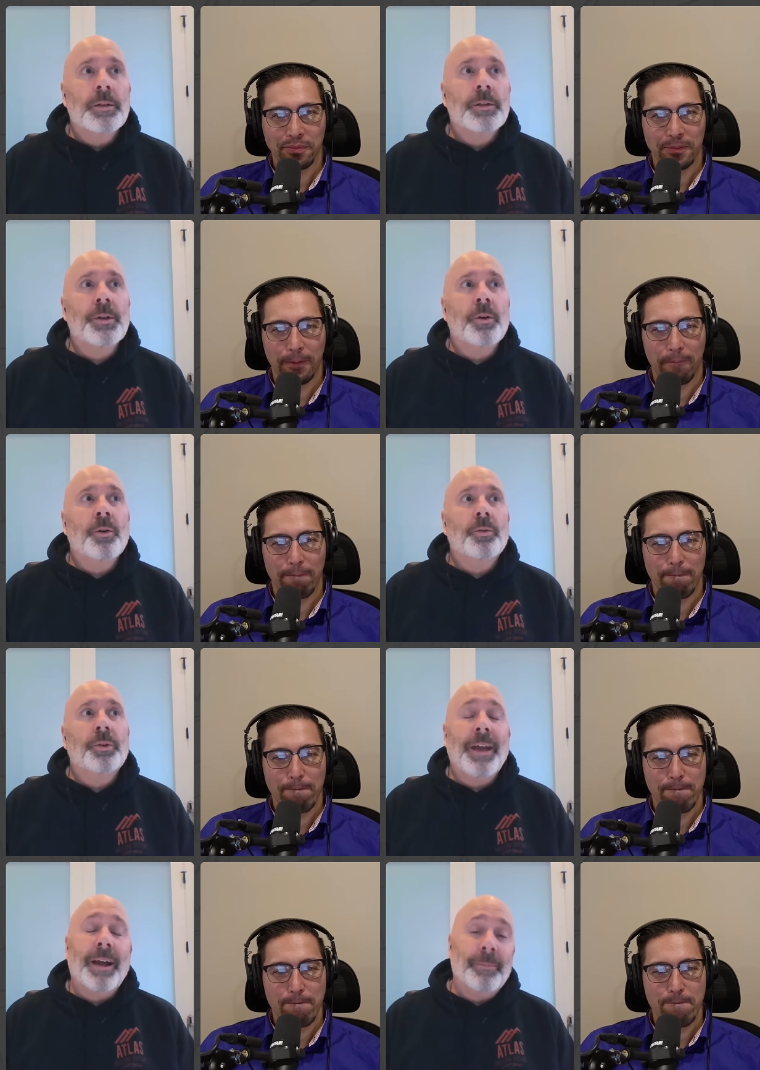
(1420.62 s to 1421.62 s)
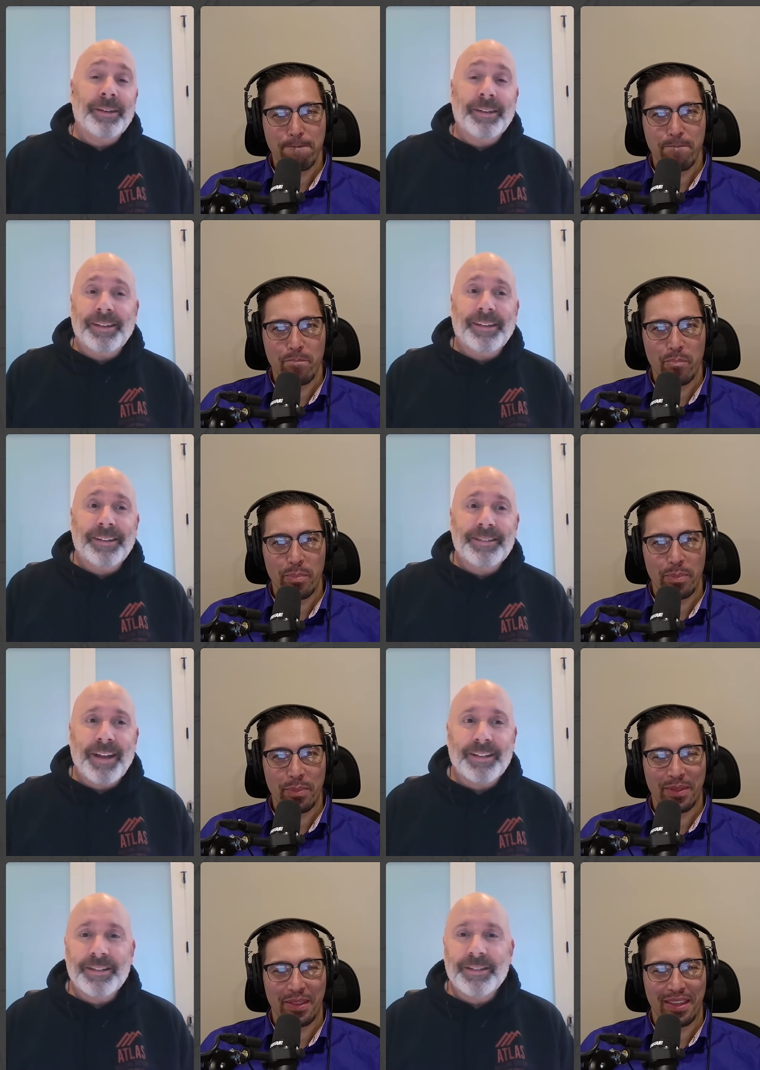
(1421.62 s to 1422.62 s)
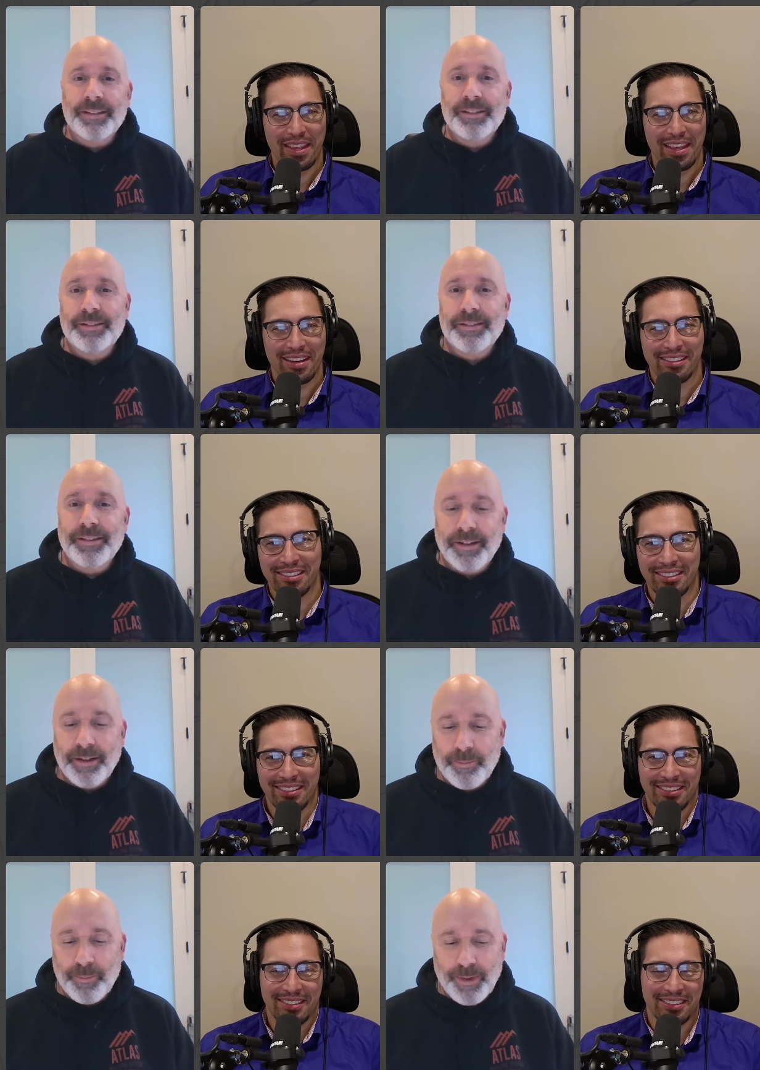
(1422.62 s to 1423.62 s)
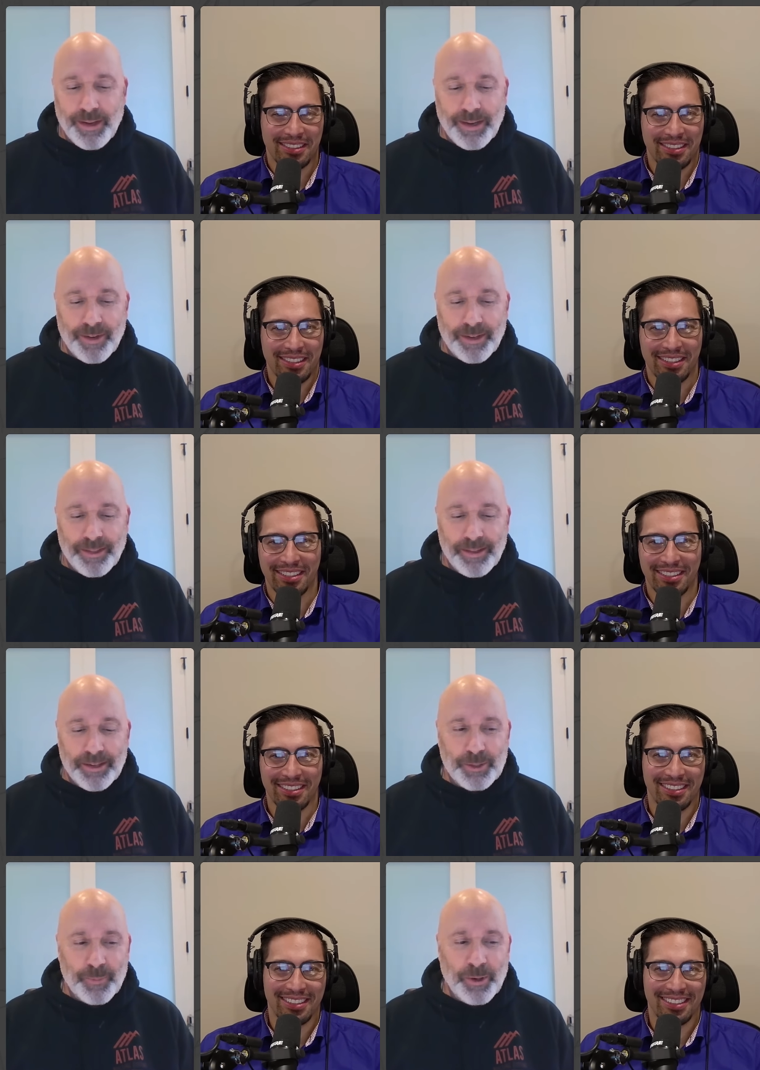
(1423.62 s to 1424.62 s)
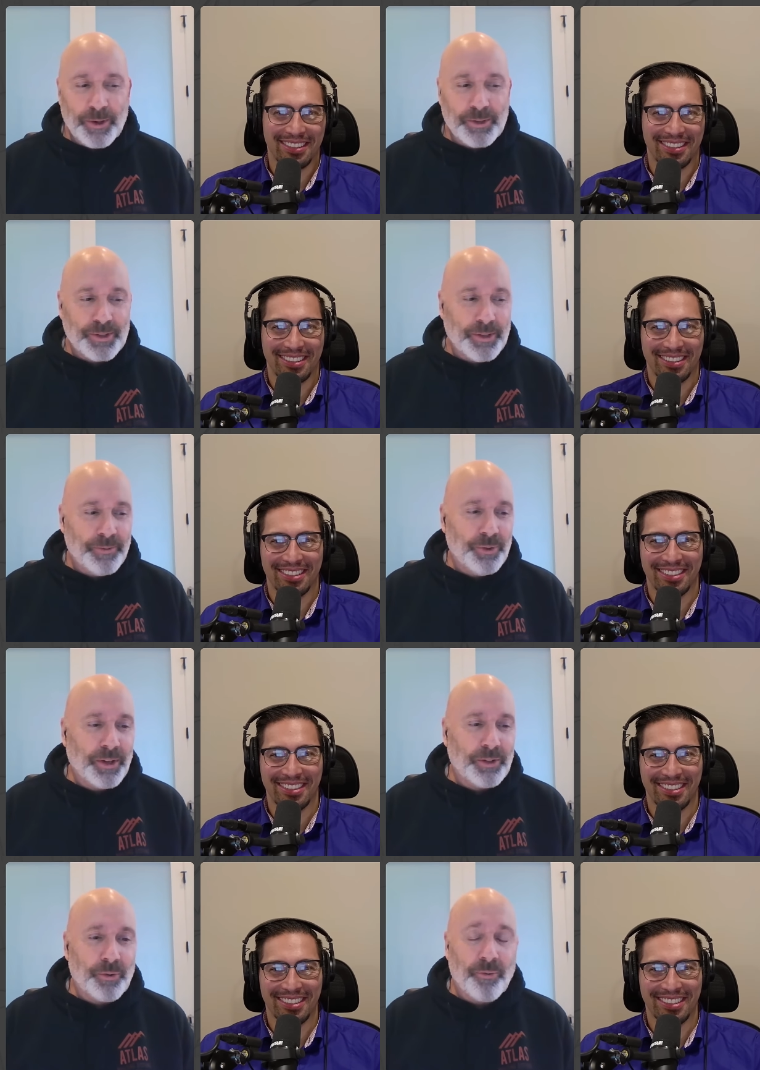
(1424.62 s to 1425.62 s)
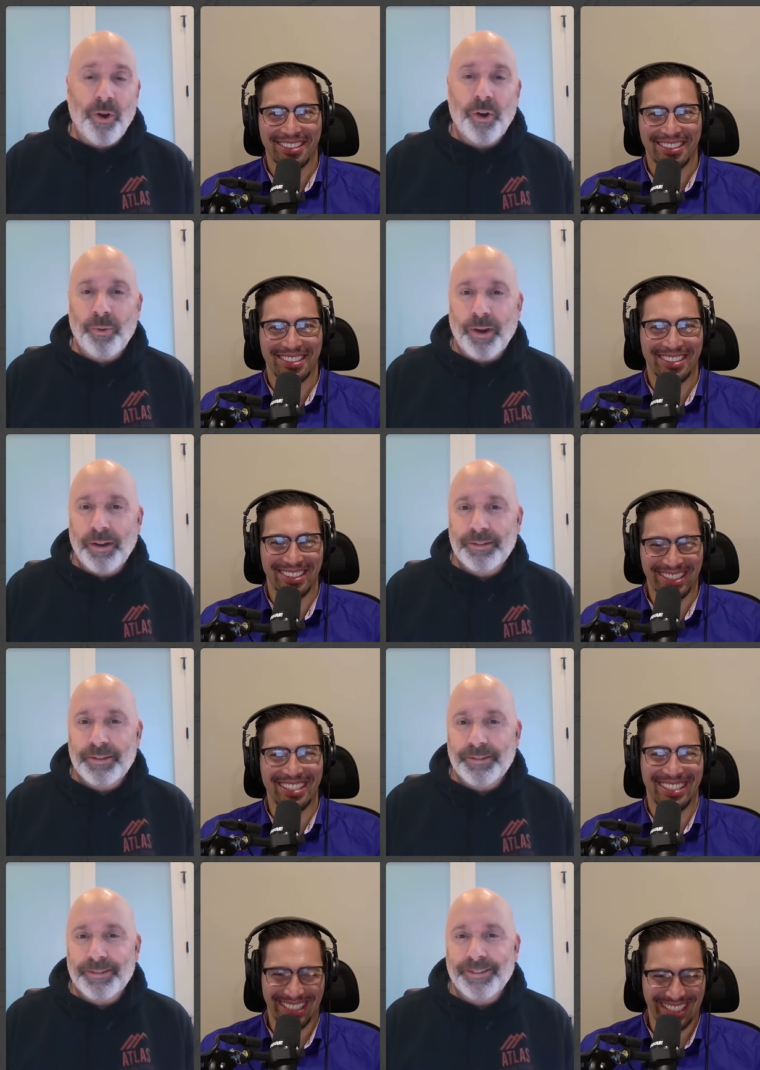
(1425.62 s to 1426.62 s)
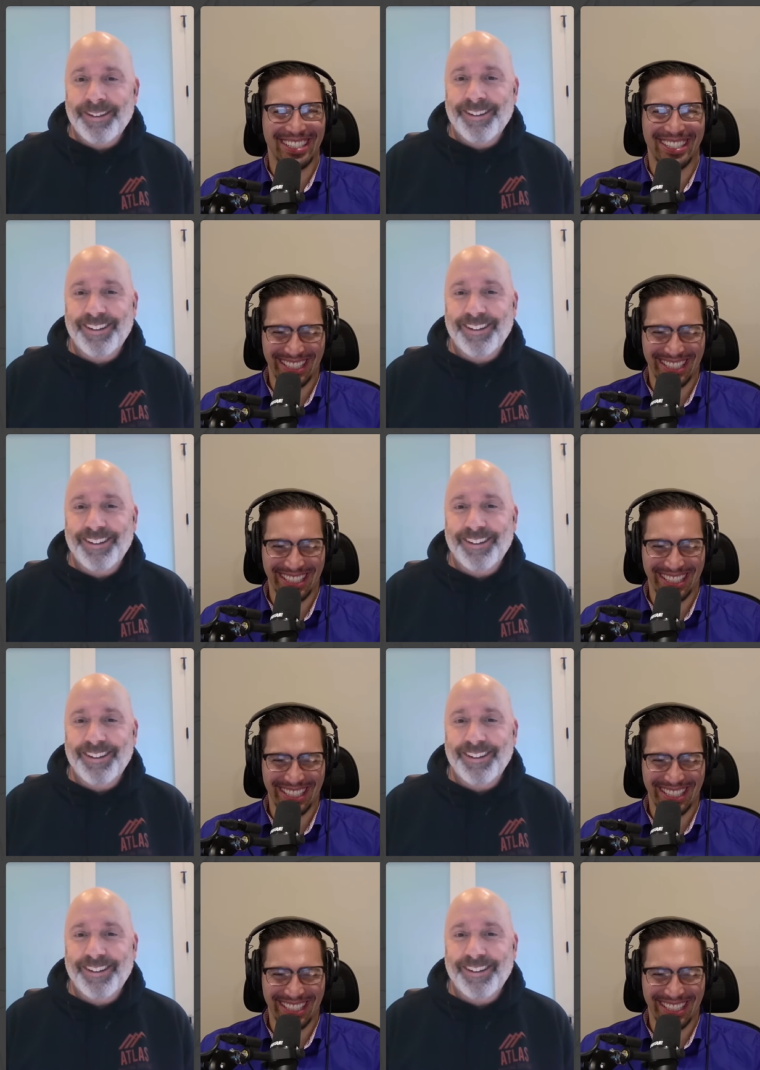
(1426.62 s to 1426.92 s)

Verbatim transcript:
Speaker 1: So yeah, I mean, it, it, exactly. It's, it's um, I've got the experience of doing it the wrong way to to,